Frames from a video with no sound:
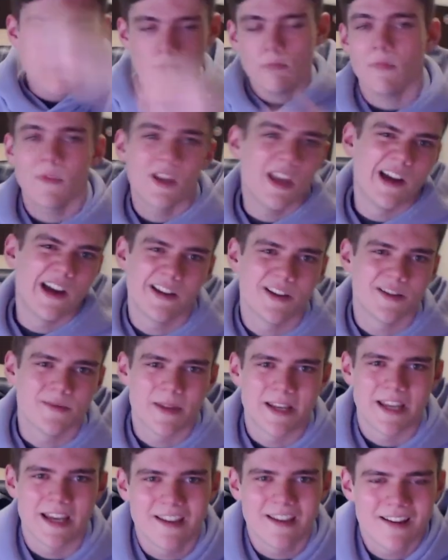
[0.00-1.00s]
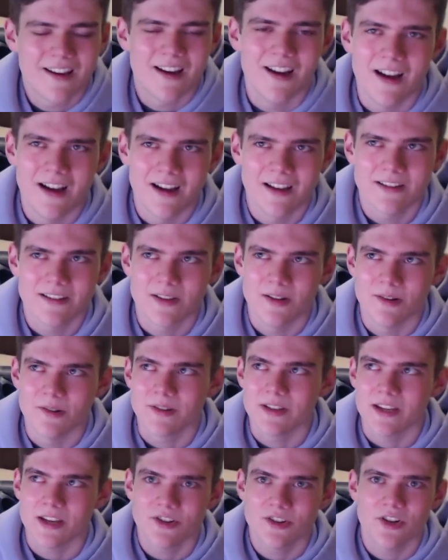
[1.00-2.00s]
Yeah, here's my day.
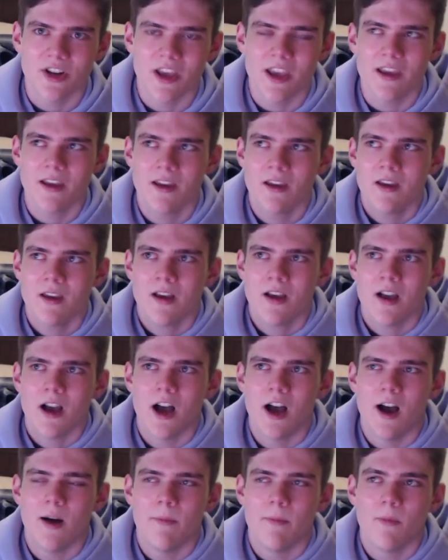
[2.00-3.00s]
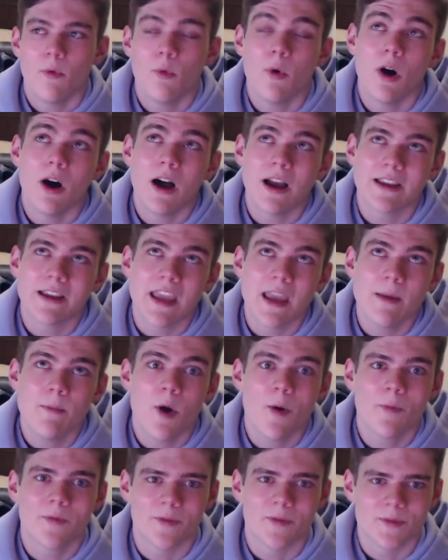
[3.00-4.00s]
Yesterday, I came
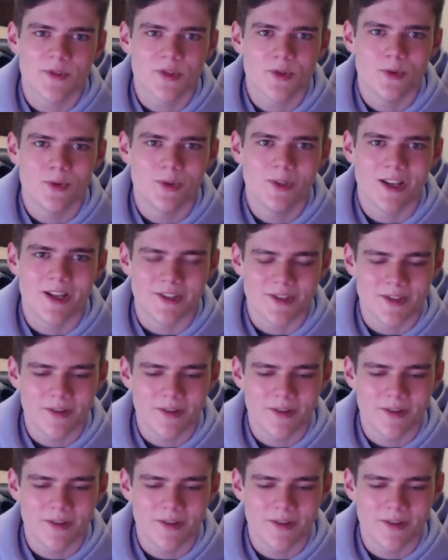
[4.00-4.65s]
home from school on